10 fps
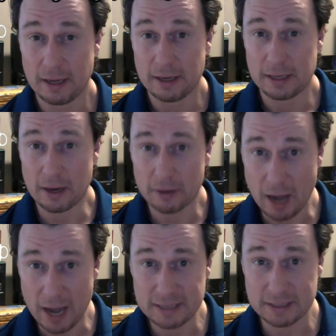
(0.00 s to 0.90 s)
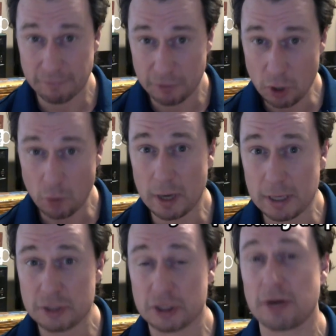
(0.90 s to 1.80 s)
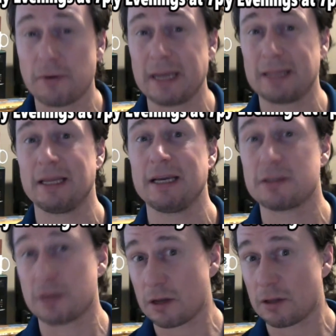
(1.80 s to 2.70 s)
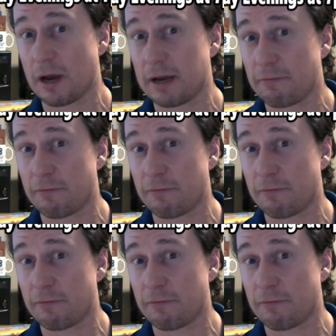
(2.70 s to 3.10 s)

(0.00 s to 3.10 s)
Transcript: Now, guys, if you want to generate leads online for